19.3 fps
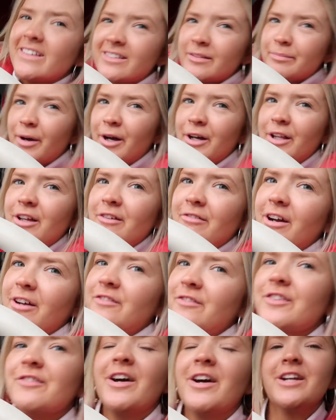It's a Polo
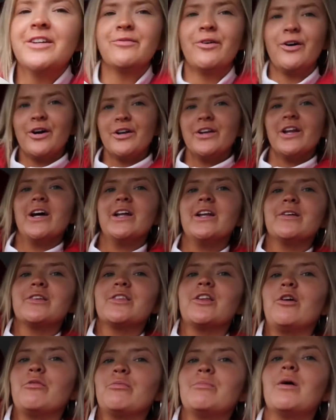Ralph Lauren one, and I
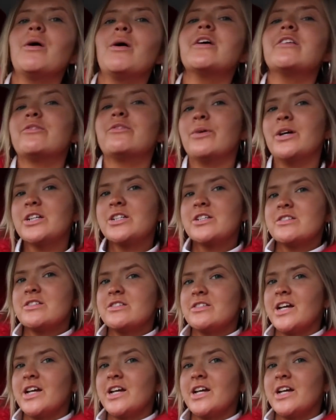thought my white sweatshirt